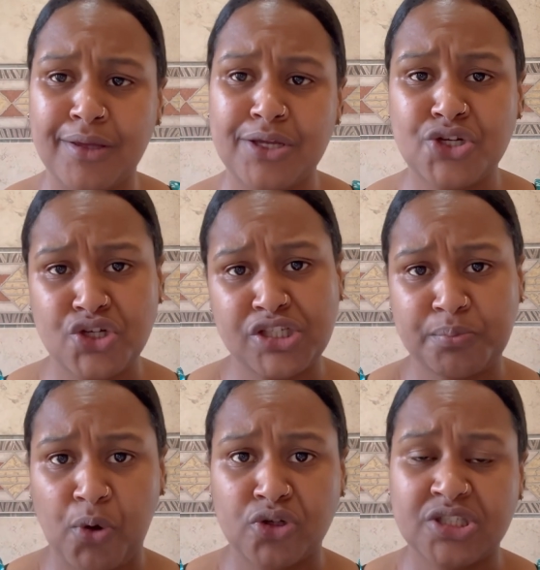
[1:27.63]
itchy
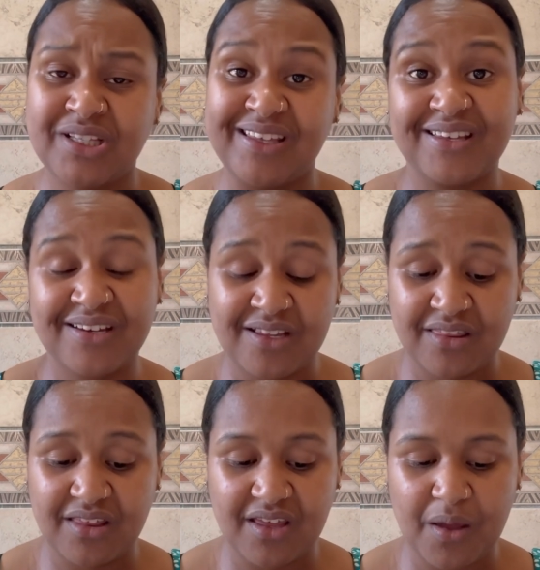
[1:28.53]
spots here and
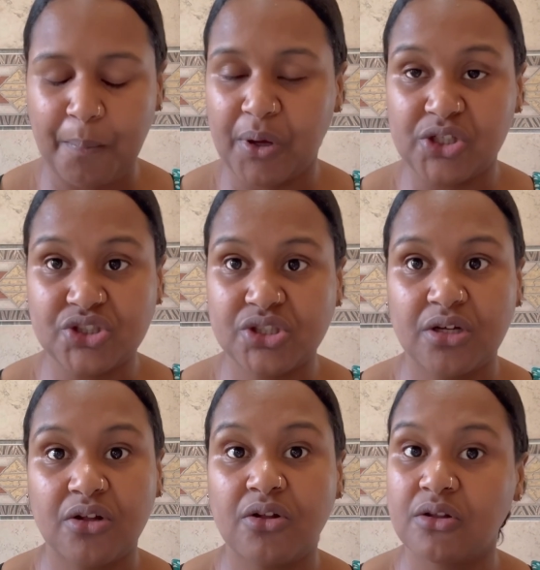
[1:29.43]
there, but
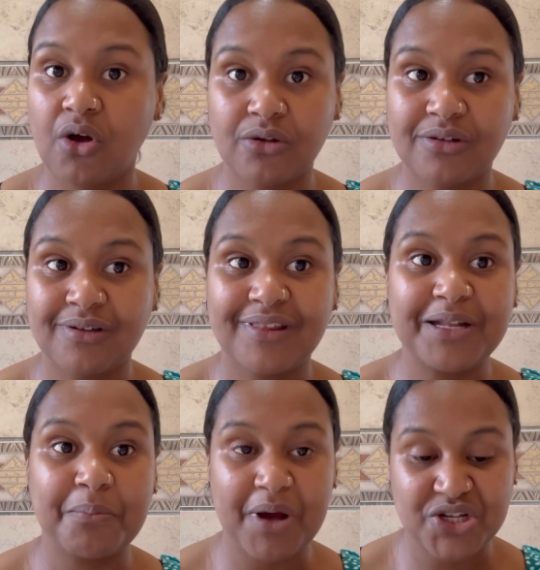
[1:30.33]
not
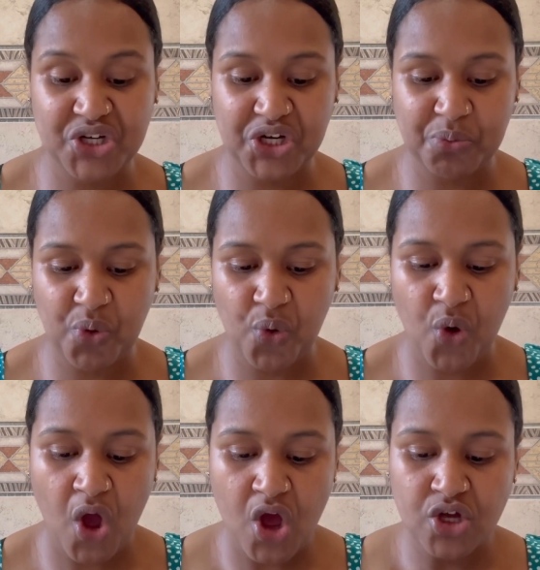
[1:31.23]
that much anymore.
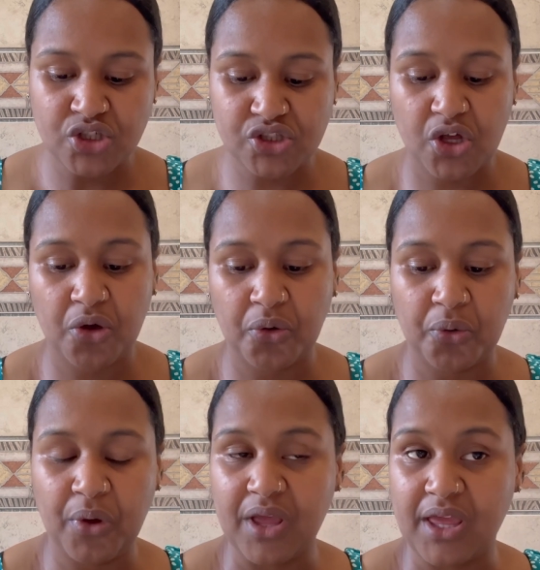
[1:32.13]

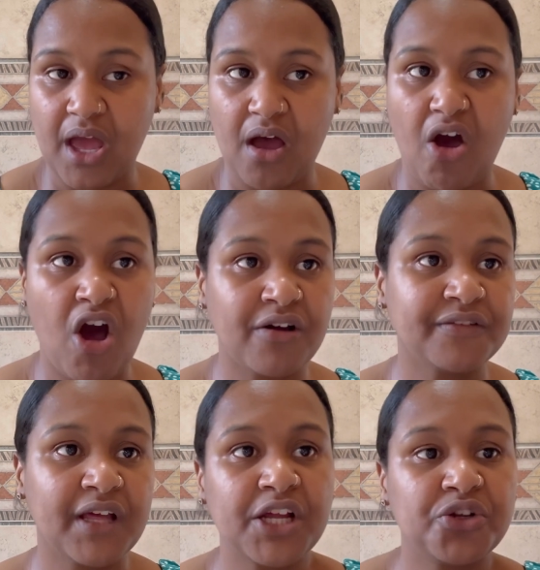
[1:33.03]
So yeah,
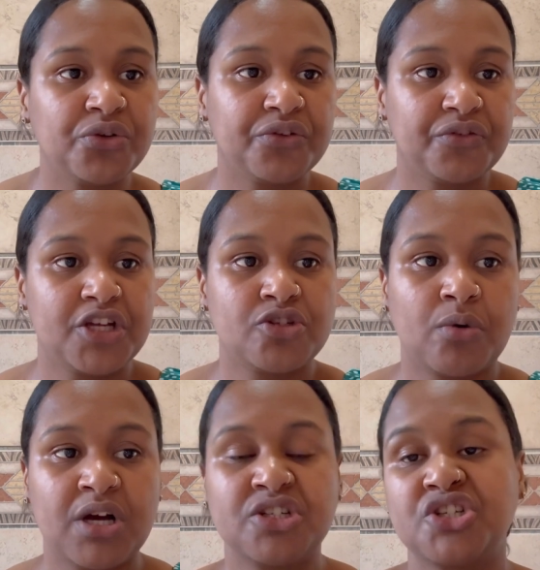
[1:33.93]
after I do the face
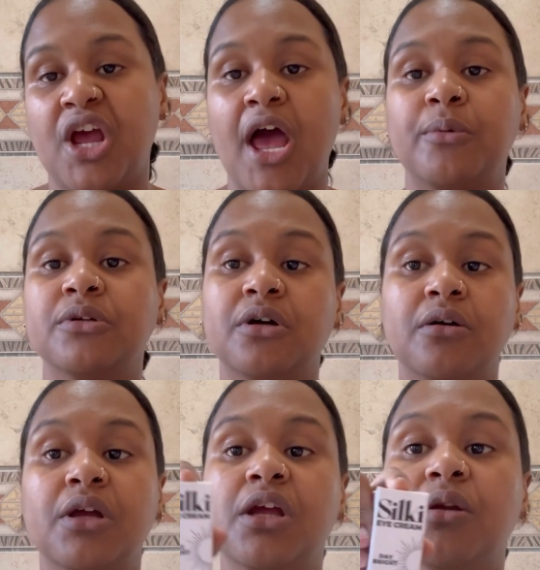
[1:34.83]
wash, I will go
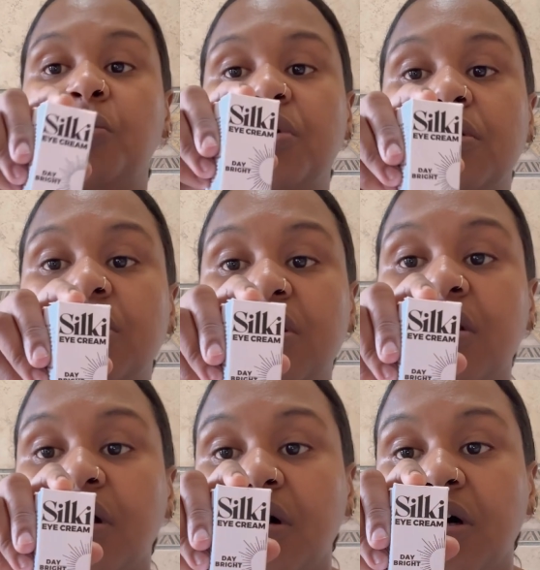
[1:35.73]
in with
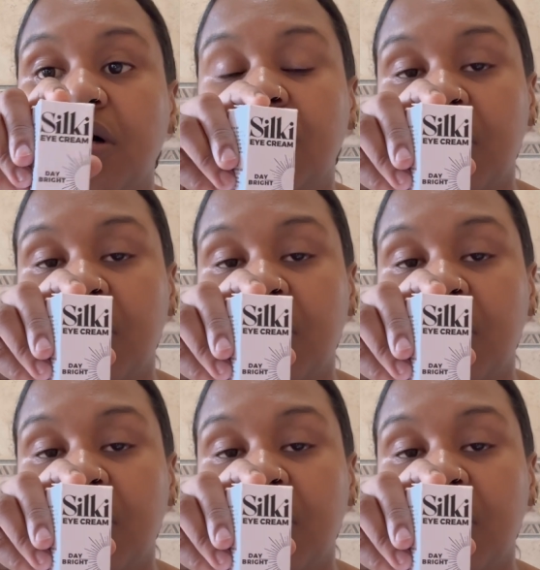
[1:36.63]
the